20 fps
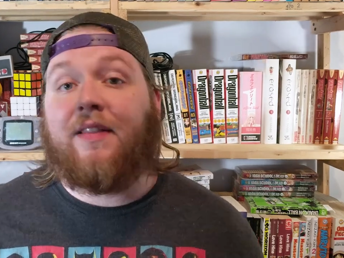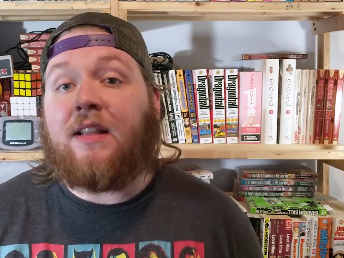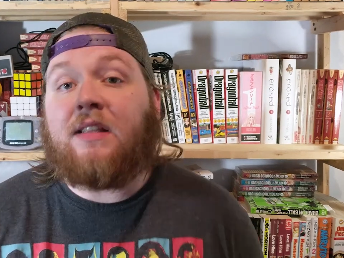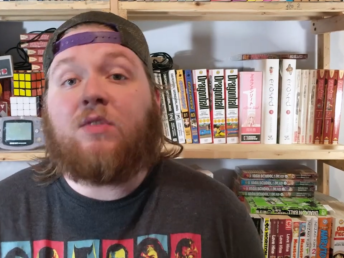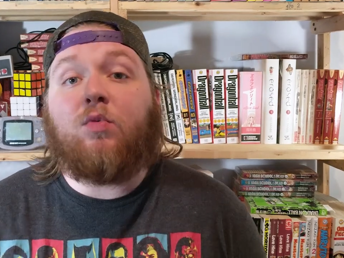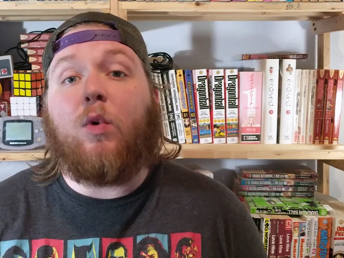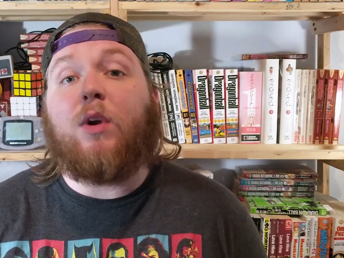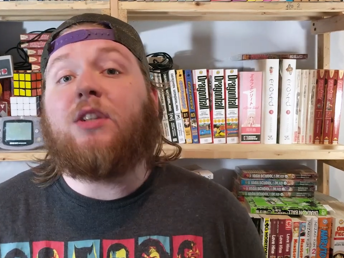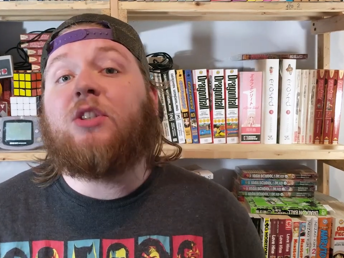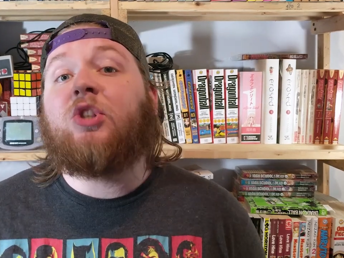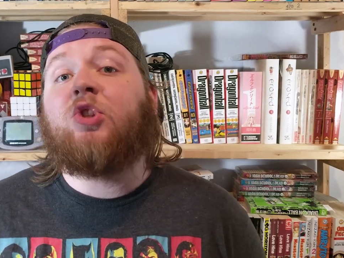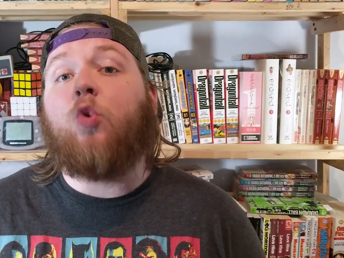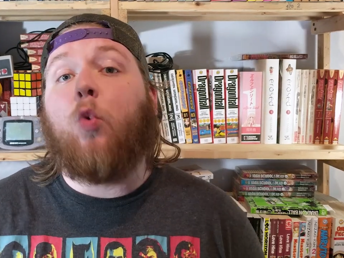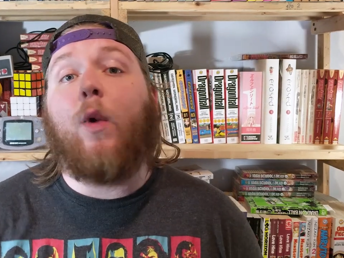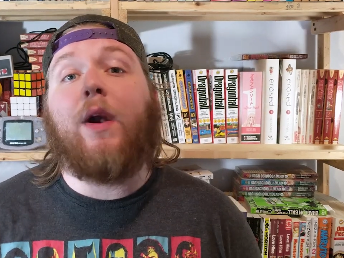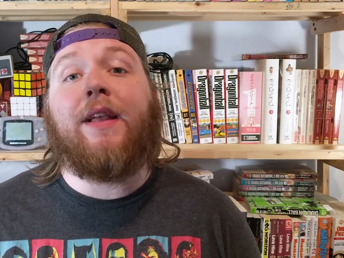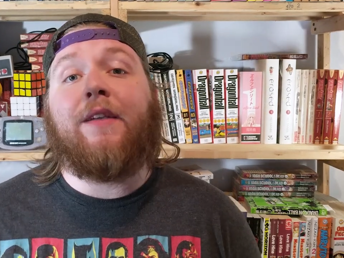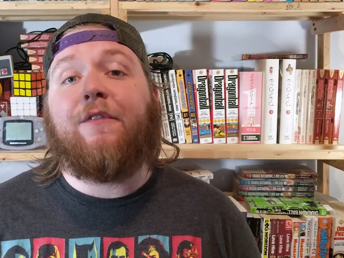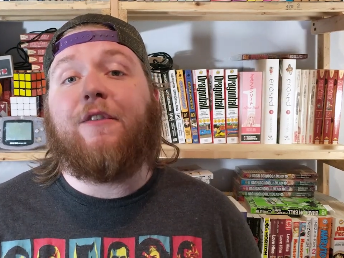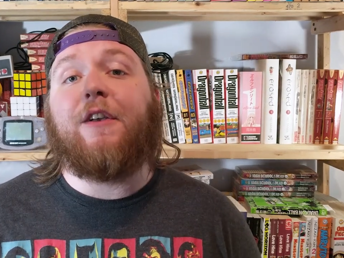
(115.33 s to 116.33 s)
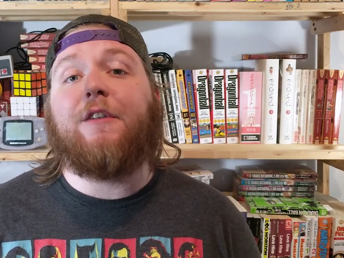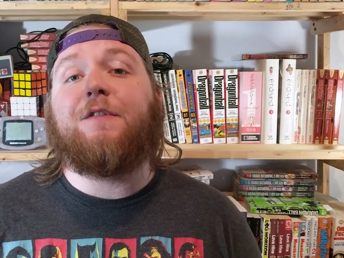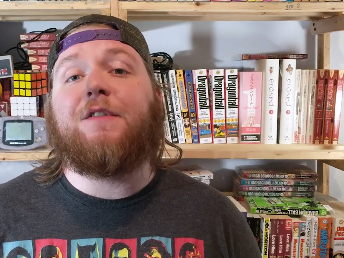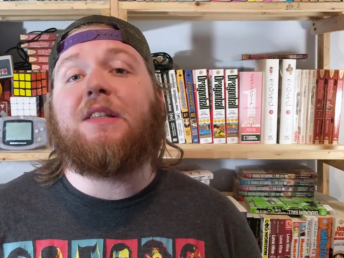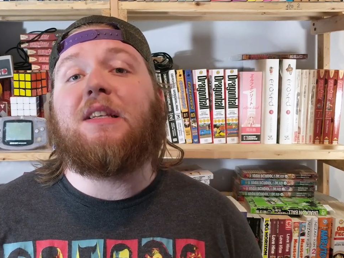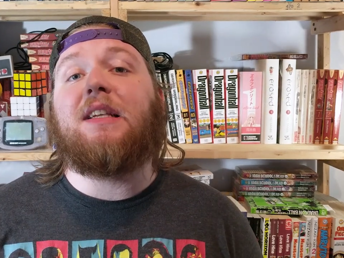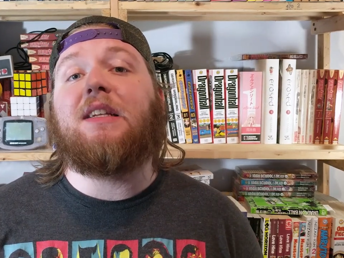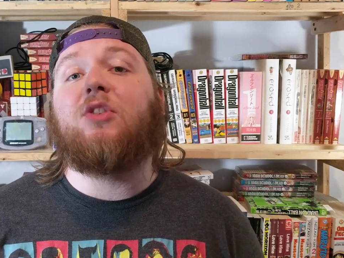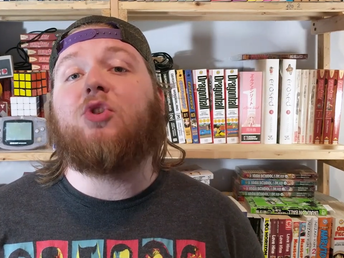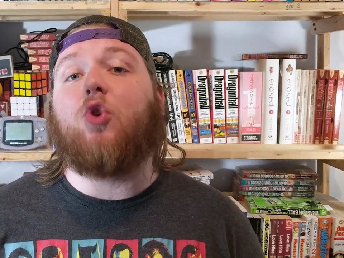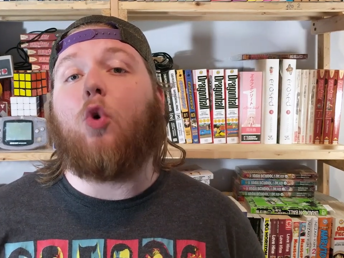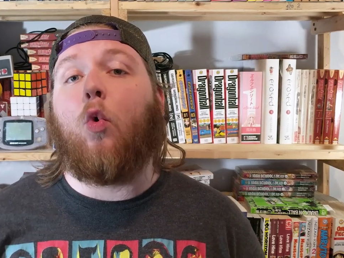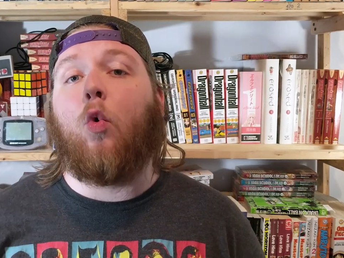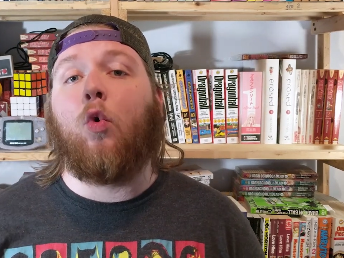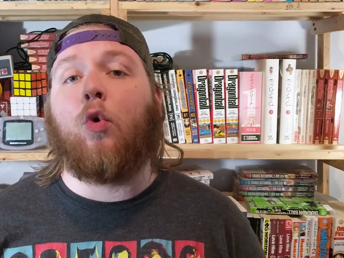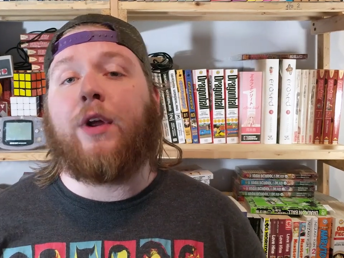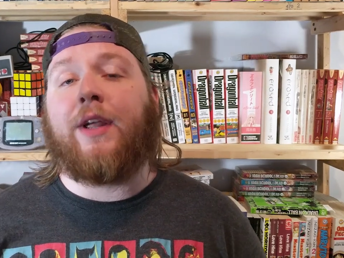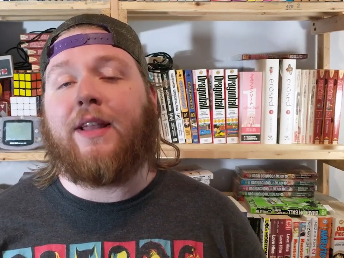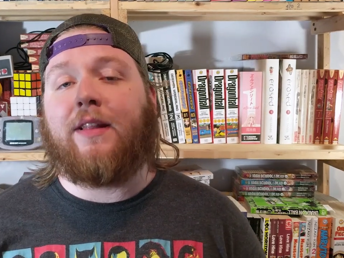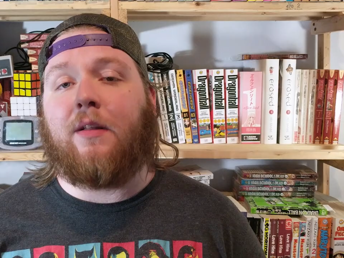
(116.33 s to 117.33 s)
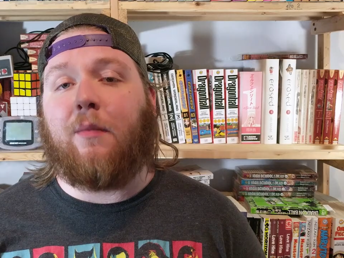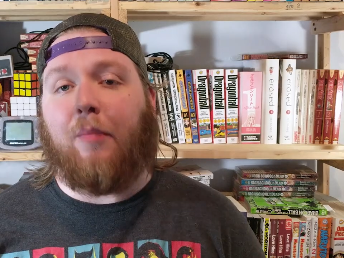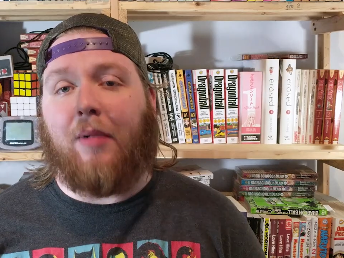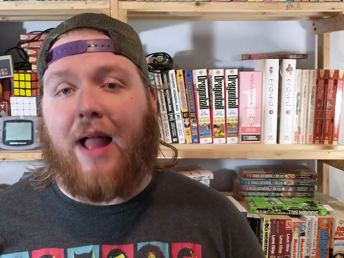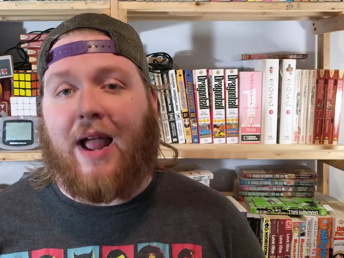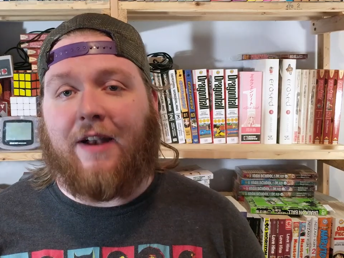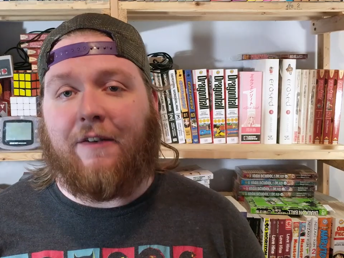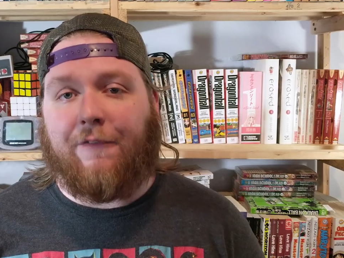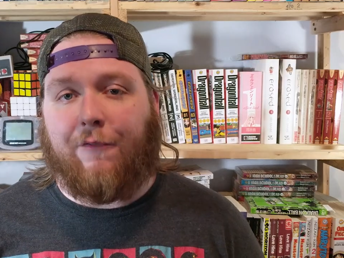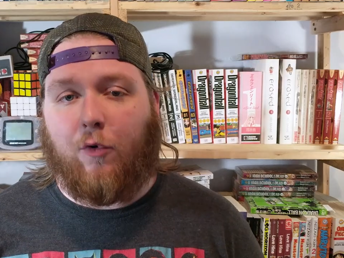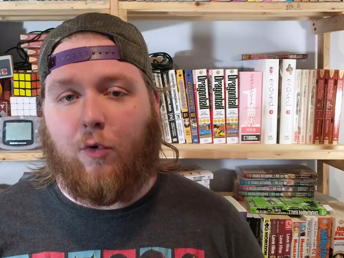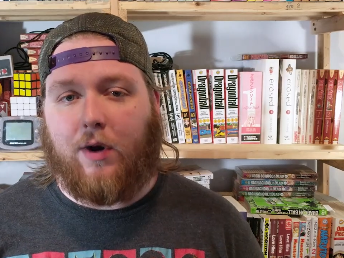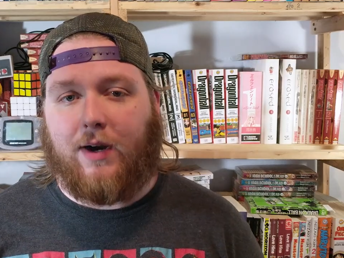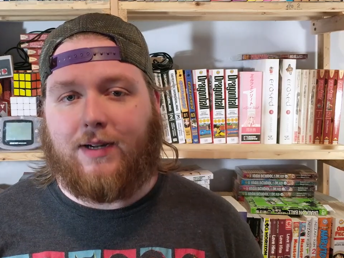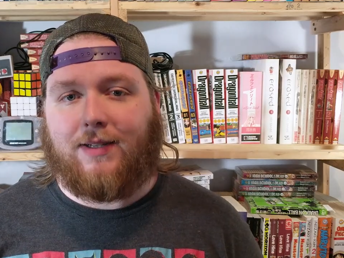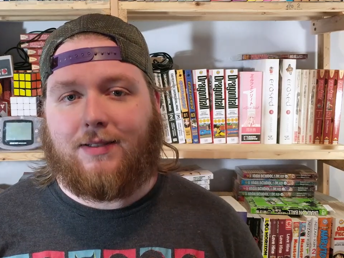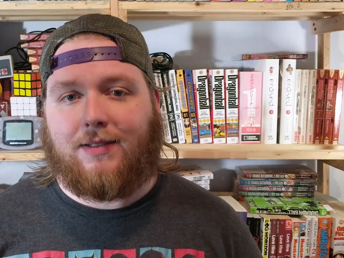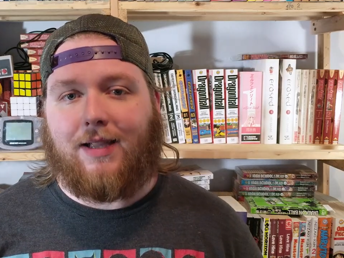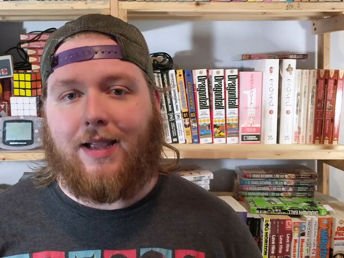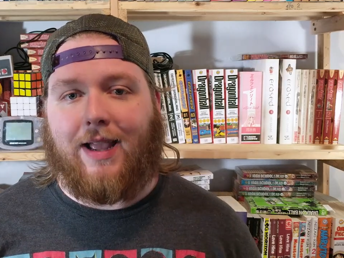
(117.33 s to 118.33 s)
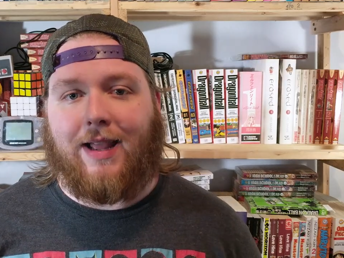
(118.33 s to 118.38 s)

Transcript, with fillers: This was 2015's Ori and the Blind Forest,